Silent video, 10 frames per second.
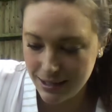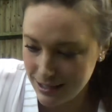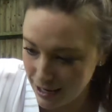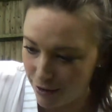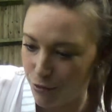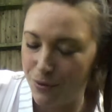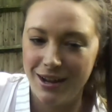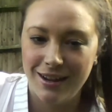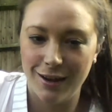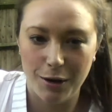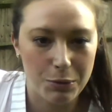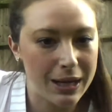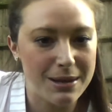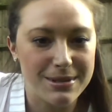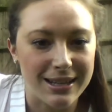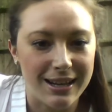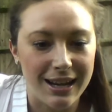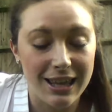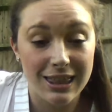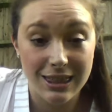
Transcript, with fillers: I say it every week, and I will keep saying it.